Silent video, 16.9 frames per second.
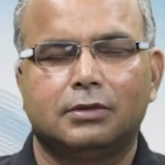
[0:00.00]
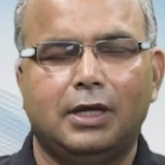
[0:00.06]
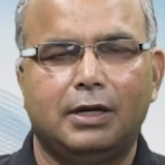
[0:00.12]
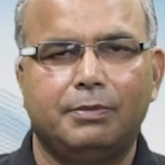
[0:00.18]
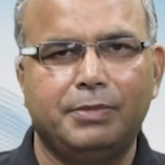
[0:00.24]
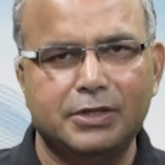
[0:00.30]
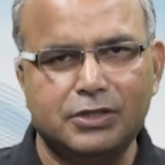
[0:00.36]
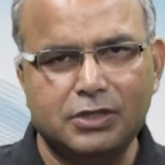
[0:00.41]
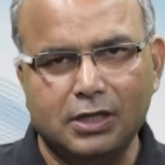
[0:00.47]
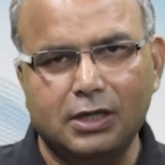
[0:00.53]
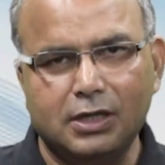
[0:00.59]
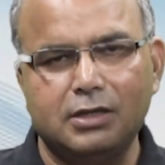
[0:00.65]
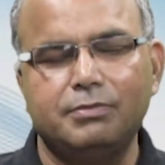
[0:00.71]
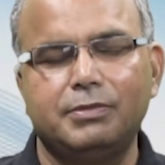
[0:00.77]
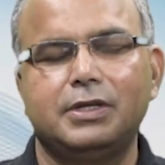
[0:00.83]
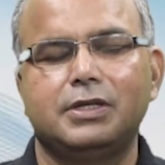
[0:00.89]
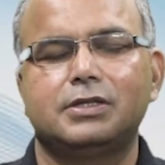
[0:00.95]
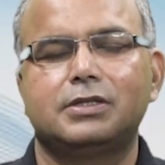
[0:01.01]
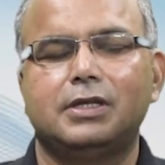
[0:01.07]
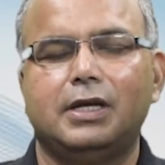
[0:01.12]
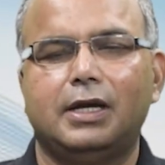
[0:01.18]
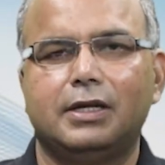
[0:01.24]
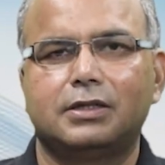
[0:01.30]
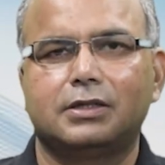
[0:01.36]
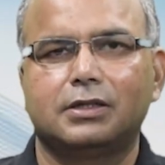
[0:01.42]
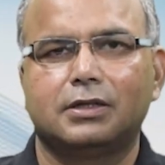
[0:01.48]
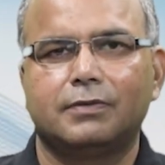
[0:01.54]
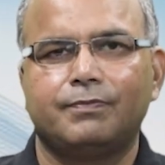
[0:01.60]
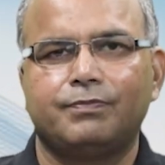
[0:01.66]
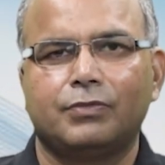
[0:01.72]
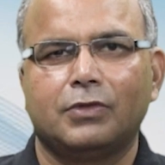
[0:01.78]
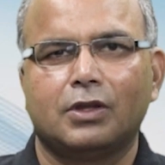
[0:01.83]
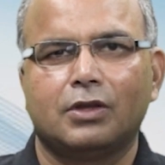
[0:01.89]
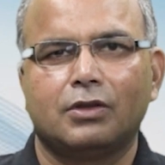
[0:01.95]
That basically means that
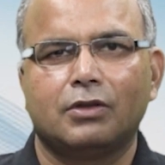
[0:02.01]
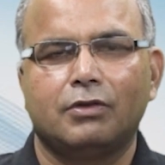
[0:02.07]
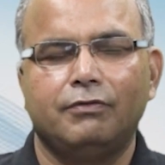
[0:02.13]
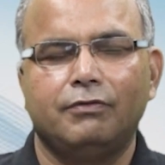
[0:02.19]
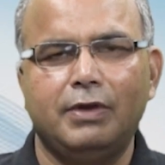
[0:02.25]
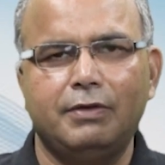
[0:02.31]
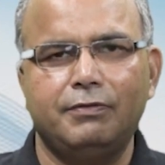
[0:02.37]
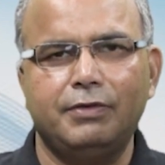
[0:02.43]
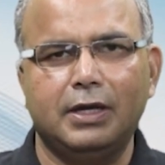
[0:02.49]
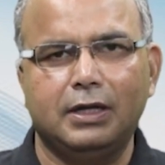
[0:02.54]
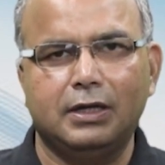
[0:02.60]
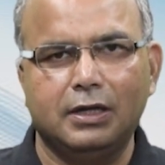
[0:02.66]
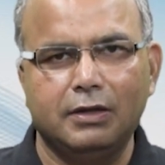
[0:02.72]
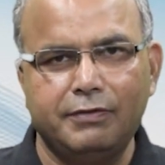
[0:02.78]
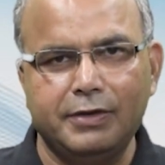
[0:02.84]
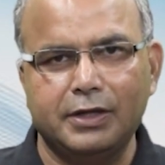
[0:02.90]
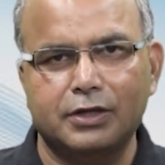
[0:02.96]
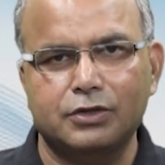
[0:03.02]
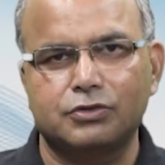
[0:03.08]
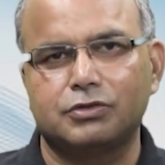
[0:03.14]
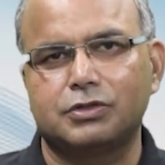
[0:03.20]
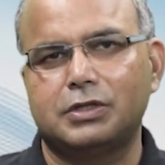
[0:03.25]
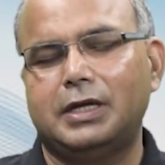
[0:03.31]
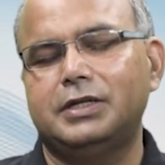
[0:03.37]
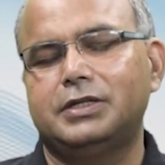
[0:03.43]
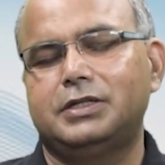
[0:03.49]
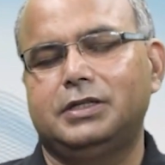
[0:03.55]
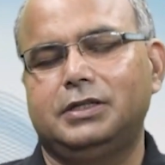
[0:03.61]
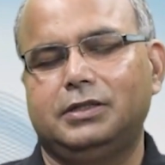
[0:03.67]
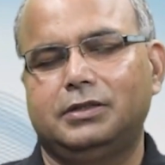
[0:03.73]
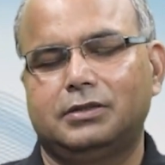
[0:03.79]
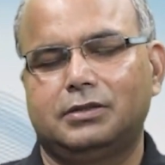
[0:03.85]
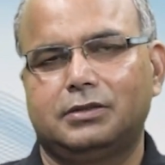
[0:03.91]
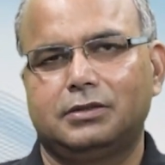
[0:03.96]
when we are living in a
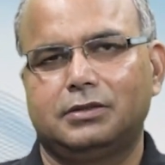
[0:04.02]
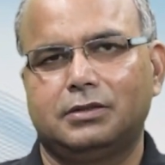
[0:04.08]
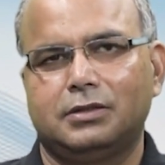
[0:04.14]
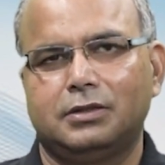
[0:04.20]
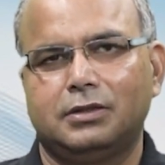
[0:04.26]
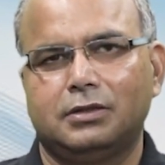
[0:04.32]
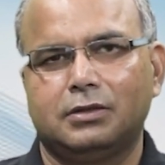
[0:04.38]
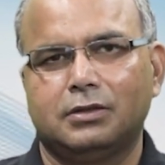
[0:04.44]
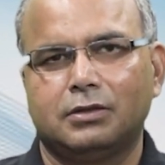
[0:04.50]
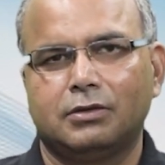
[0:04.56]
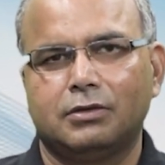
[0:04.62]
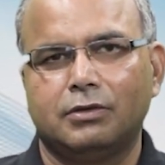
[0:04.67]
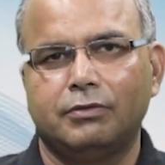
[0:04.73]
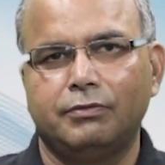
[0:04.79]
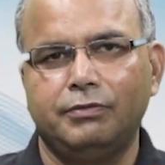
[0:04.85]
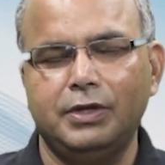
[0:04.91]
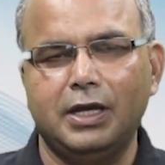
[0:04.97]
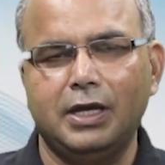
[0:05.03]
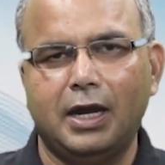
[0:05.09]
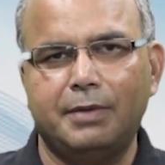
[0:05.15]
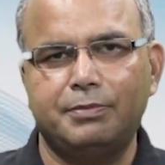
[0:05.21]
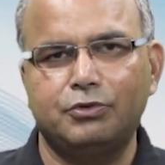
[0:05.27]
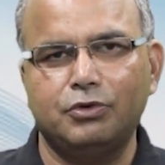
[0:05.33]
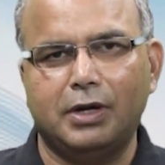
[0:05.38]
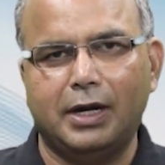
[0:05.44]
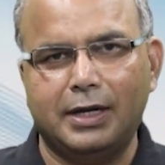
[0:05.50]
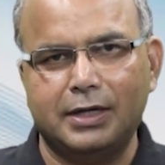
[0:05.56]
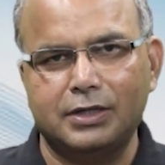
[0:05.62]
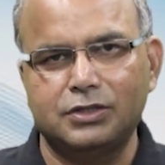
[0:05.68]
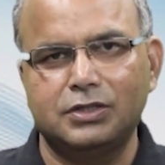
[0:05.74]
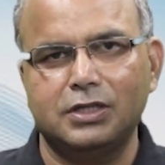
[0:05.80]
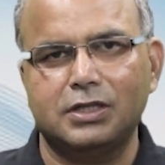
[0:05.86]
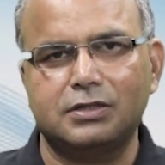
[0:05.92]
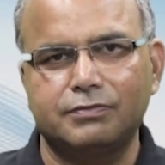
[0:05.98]
society, we have to
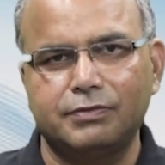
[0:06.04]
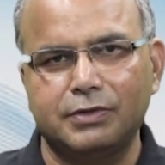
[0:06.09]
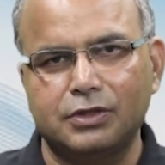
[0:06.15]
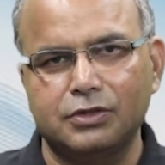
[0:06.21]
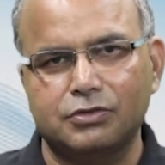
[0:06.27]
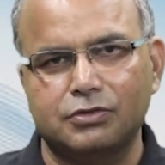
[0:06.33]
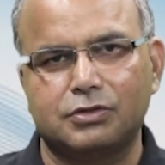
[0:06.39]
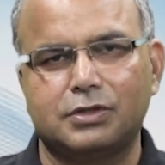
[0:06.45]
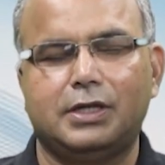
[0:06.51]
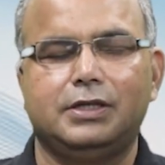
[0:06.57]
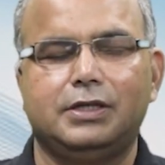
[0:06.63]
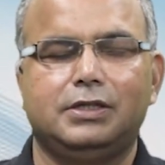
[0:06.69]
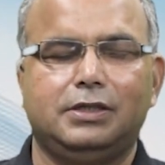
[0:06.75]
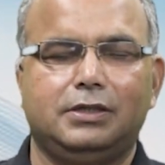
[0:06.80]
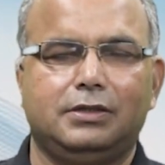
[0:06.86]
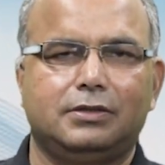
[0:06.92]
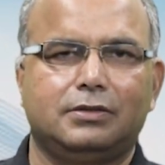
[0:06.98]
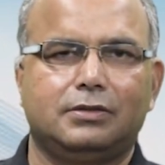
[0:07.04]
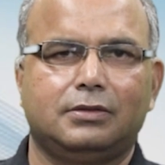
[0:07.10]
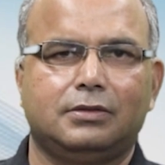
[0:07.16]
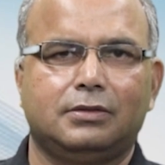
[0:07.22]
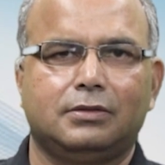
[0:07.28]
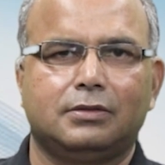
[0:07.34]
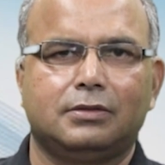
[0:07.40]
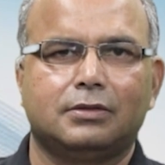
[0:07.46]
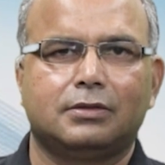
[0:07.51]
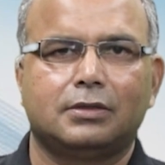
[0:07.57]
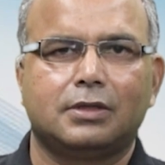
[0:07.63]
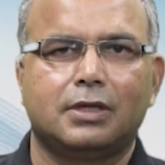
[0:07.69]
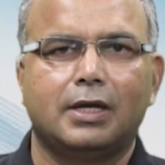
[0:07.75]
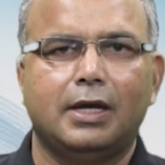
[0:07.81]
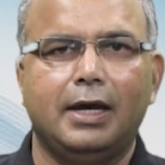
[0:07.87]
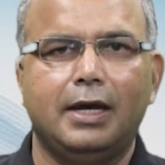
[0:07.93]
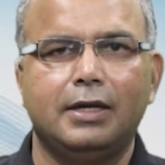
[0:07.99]
adjust with the society.
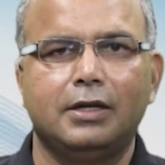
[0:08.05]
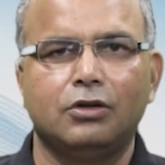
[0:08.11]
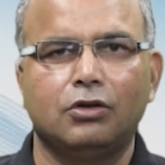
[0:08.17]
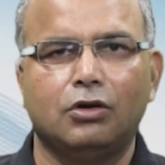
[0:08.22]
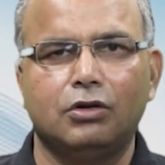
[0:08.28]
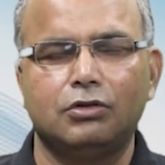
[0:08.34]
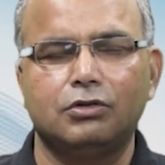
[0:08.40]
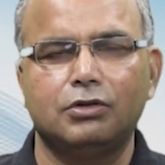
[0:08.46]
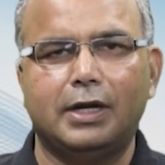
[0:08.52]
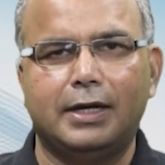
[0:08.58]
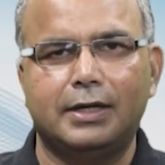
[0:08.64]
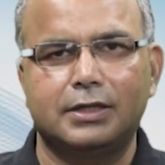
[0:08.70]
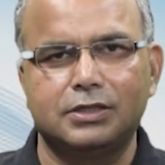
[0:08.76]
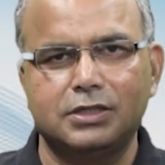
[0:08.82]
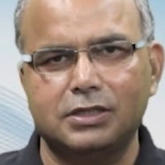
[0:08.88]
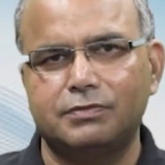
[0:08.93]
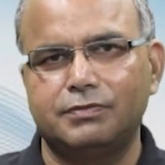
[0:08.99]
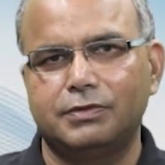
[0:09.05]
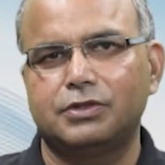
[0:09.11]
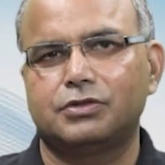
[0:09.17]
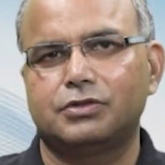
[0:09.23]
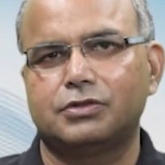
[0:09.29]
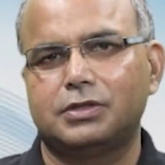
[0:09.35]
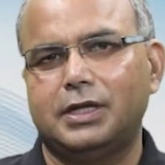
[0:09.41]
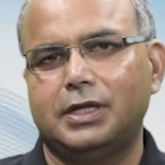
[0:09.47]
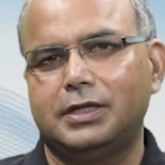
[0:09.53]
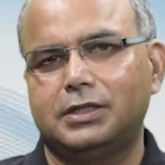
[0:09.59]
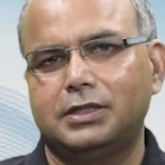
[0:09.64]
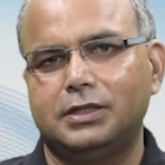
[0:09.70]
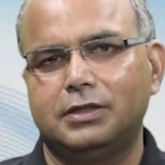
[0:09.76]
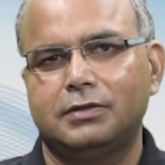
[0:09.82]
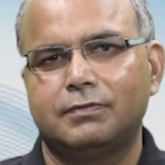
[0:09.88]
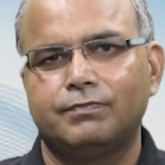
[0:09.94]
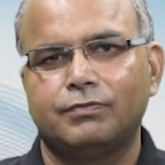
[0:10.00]
And in order to adjust with the
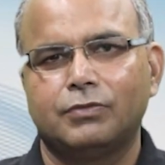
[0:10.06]
society,